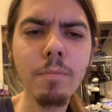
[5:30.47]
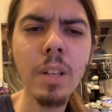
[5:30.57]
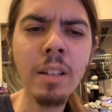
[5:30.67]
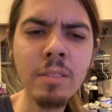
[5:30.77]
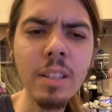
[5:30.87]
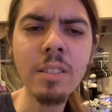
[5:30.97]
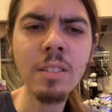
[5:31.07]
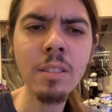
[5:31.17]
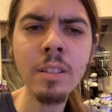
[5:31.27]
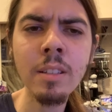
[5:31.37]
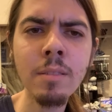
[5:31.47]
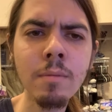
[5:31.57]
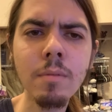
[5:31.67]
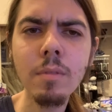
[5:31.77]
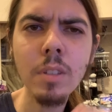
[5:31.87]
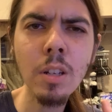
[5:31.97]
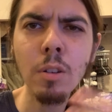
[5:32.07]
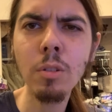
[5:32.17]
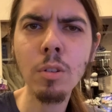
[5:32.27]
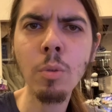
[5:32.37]
a decently,
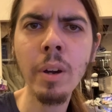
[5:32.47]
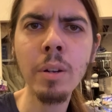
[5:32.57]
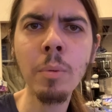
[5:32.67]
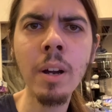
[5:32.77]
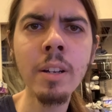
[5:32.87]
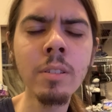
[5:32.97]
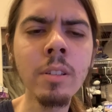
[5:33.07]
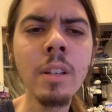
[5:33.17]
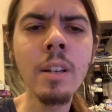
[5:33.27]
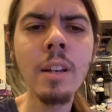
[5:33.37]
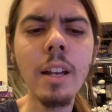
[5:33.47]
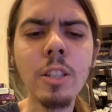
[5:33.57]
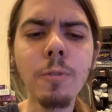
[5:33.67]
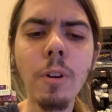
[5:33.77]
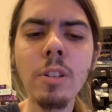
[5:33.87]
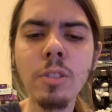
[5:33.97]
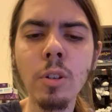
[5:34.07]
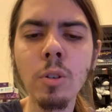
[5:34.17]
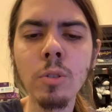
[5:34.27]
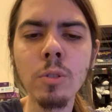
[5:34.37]
quite a while as far as the
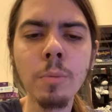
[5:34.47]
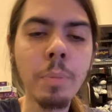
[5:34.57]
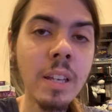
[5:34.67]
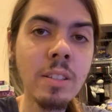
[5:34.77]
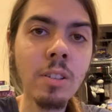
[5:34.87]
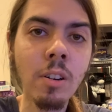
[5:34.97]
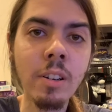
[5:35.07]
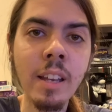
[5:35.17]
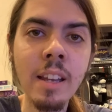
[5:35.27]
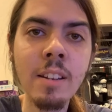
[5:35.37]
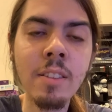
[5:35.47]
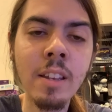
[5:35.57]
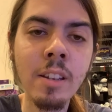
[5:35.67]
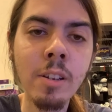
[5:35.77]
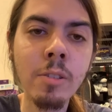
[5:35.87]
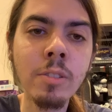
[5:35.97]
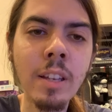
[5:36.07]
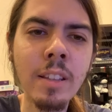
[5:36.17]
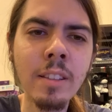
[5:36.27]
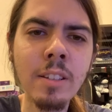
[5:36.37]
whole pizza arcade thing goes.
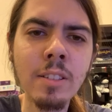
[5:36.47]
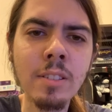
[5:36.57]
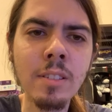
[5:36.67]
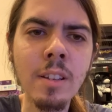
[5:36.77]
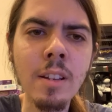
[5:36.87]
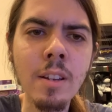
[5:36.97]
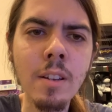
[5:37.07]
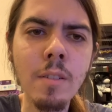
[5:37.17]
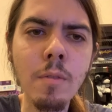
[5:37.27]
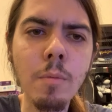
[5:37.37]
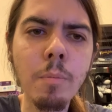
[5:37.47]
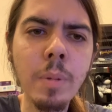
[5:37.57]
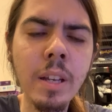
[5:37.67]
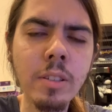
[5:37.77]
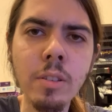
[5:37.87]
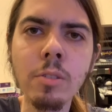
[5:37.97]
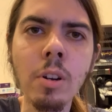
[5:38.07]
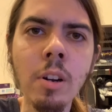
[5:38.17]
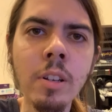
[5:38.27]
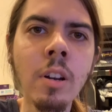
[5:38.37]
I think they just, because of their
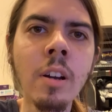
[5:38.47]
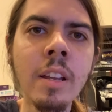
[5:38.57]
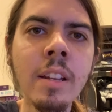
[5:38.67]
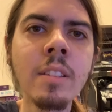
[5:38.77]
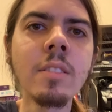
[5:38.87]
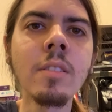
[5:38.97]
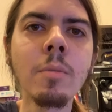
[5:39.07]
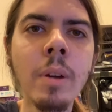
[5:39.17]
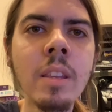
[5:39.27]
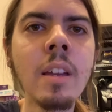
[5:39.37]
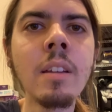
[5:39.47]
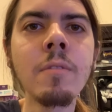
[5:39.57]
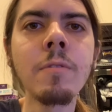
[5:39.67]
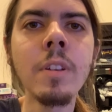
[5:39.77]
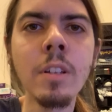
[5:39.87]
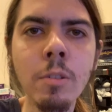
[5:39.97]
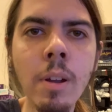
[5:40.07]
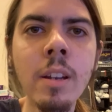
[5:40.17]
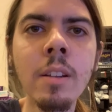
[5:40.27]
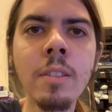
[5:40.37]
target audience and the way they've
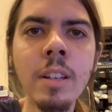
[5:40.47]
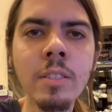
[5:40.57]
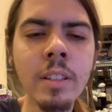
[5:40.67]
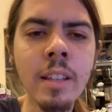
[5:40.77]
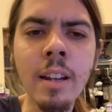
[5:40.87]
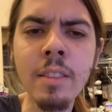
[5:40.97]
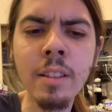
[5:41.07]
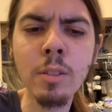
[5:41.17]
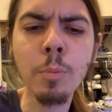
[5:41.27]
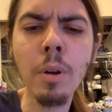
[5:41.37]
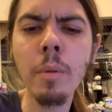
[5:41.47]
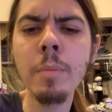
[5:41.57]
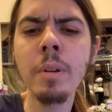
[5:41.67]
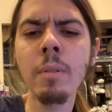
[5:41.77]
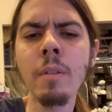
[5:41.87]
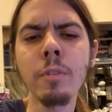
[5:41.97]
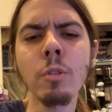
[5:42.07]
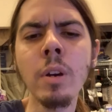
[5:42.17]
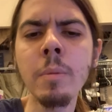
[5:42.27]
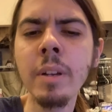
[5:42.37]
integrated and things like that, I think they'll probably be around for
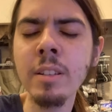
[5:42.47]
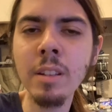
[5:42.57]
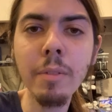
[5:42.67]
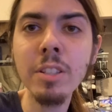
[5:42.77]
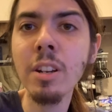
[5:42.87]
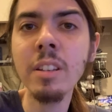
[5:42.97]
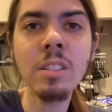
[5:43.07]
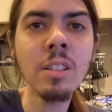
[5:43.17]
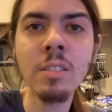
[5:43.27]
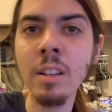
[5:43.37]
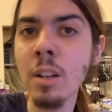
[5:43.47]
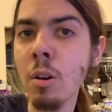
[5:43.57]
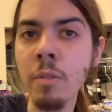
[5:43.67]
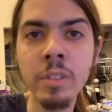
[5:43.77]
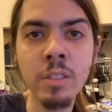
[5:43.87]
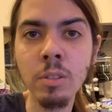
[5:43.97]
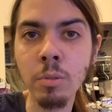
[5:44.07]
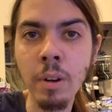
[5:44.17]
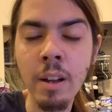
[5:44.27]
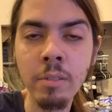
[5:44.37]
quite a bit, because every Chuck E. Cheese I know of is still
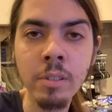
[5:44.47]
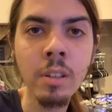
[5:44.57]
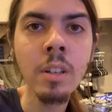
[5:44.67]
around.